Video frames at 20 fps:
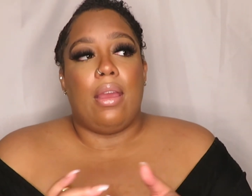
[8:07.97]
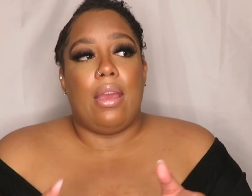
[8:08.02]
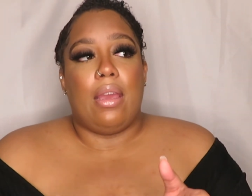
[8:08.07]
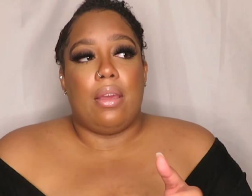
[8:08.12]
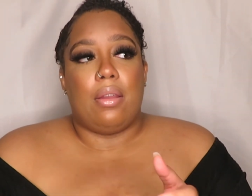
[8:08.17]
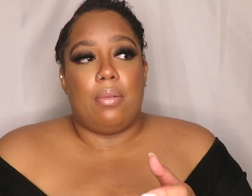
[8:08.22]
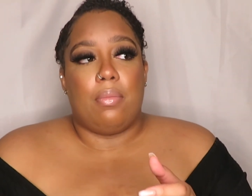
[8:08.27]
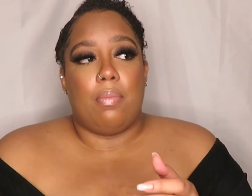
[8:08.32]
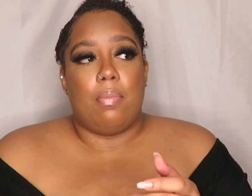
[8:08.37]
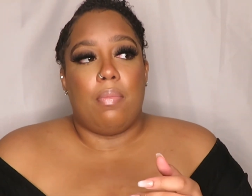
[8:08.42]

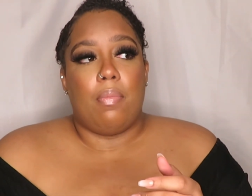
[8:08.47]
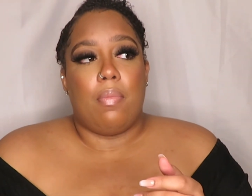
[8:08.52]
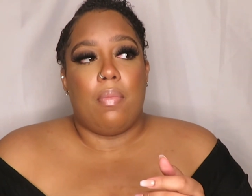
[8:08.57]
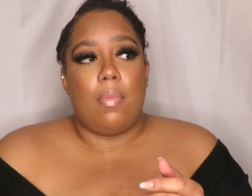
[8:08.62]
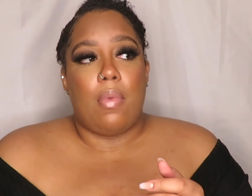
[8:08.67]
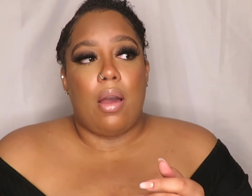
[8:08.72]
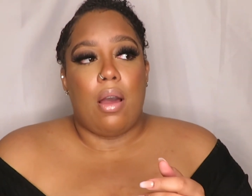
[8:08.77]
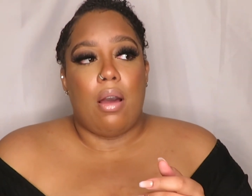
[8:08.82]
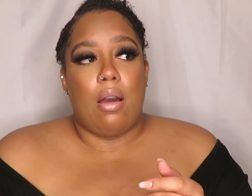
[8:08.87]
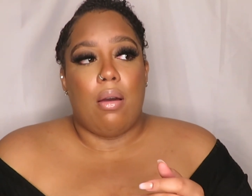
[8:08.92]
and
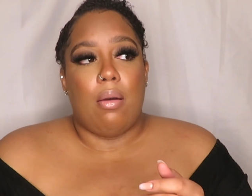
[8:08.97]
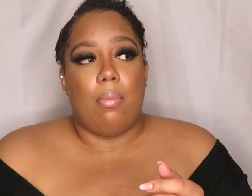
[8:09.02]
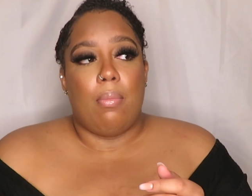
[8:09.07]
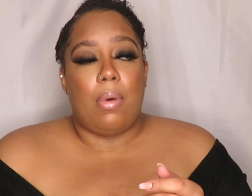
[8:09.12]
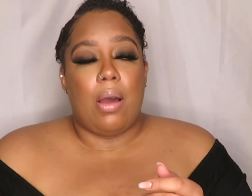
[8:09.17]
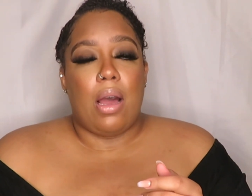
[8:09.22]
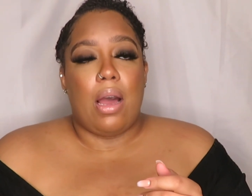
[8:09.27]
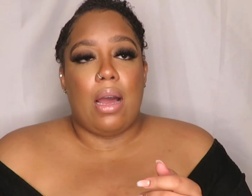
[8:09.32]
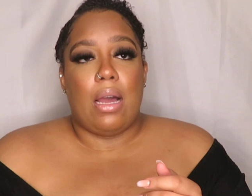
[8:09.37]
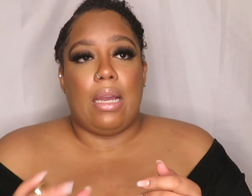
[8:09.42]
um,
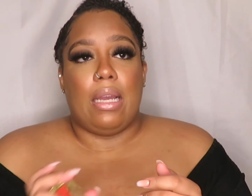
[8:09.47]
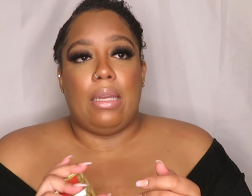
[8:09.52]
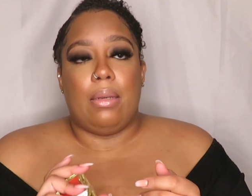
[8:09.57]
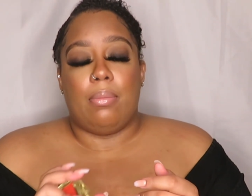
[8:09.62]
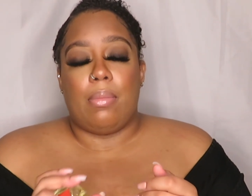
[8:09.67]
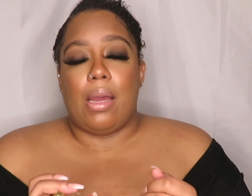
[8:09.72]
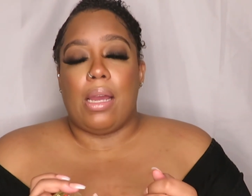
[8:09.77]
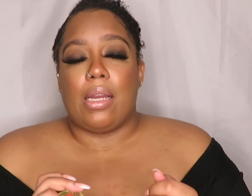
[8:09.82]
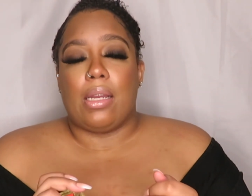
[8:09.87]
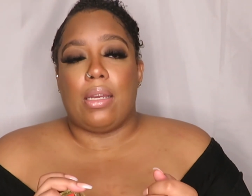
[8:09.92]
behind
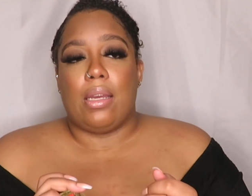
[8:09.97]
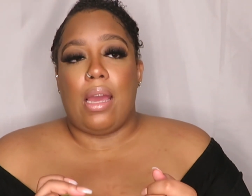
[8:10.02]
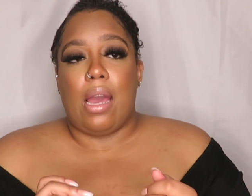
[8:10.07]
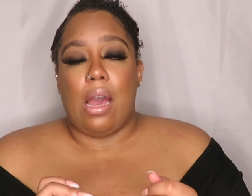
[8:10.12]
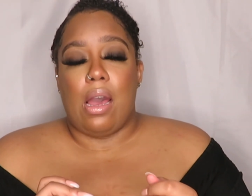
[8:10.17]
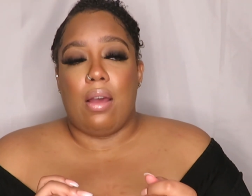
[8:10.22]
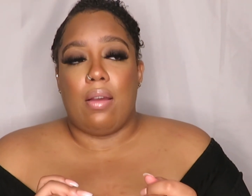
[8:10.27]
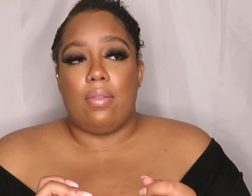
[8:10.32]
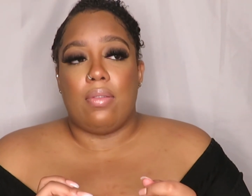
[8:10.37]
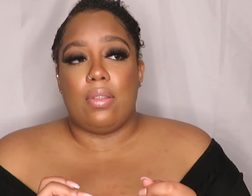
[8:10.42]
my
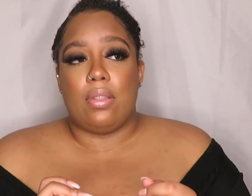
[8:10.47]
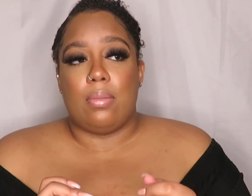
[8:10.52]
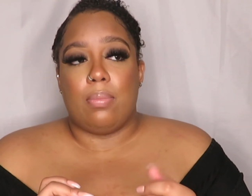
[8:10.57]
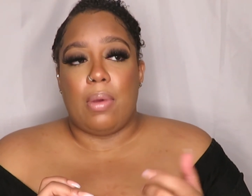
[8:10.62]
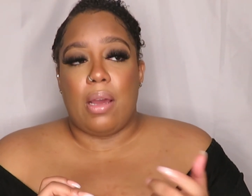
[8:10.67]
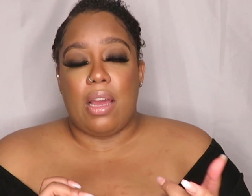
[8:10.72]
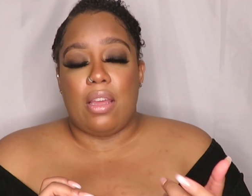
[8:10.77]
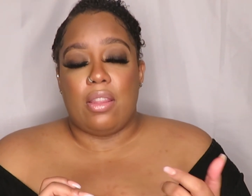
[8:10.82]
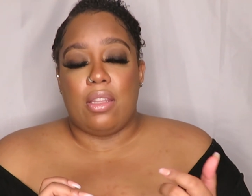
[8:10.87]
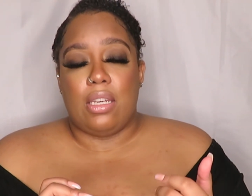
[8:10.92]
calves,
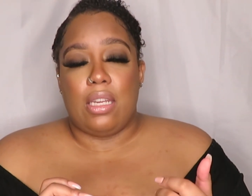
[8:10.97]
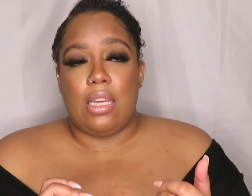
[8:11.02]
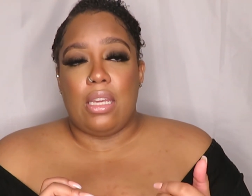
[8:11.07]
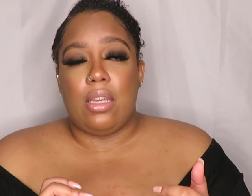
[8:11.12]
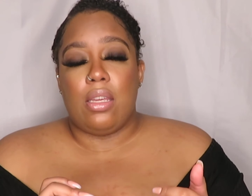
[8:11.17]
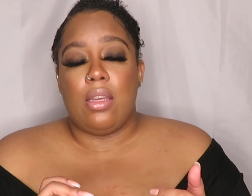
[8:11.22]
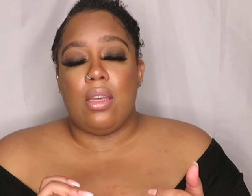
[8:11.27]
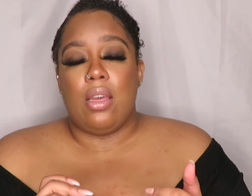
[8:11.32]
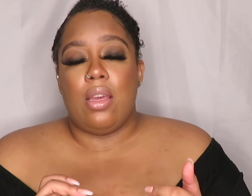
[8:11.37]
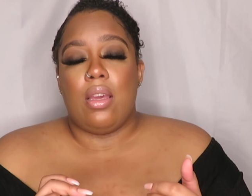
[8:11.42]
behind the
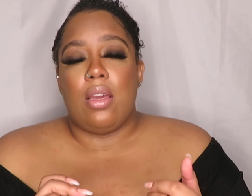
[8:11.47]
knee.